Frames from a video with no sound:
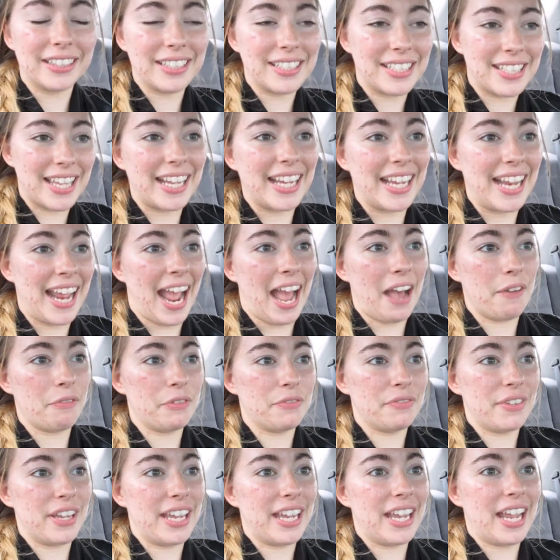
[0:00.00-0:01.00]
the second half
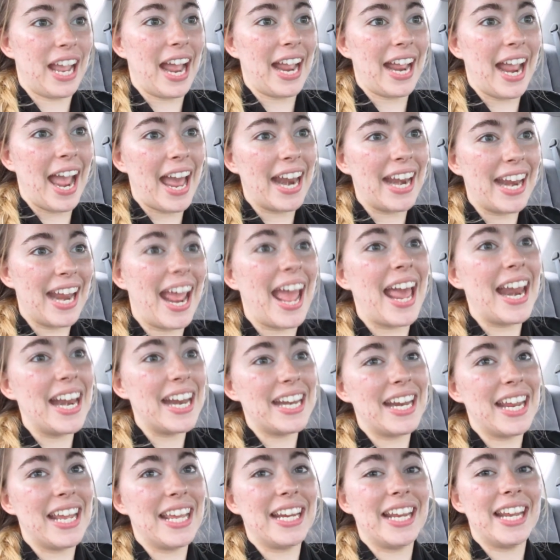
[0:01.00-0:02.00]
of it, I had it
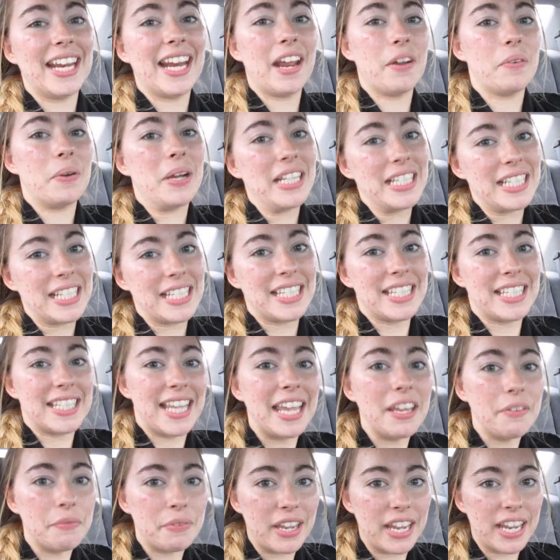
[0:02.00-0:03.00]
edited and I went to
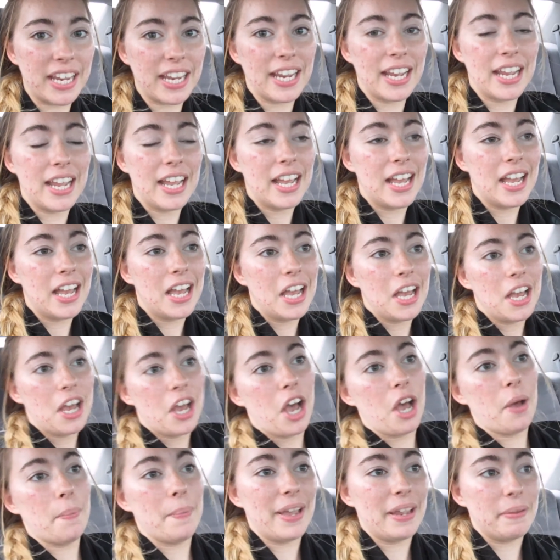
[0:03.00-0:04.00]
save it
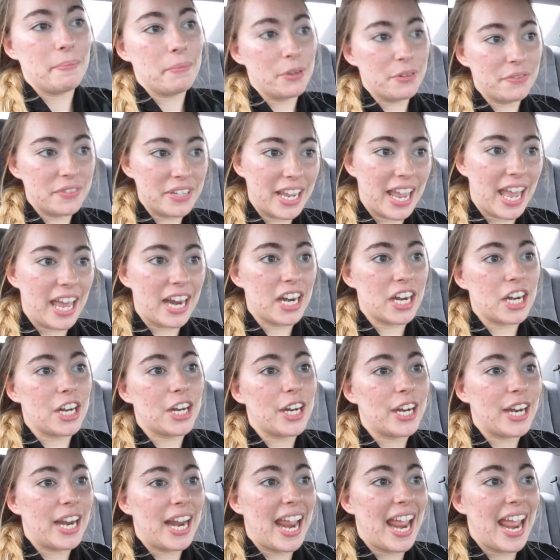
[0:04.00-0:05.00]
on my movie
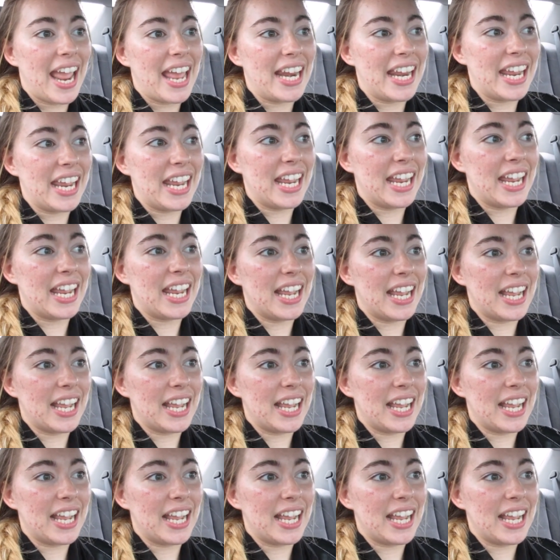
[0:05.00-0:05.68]
editor, and it,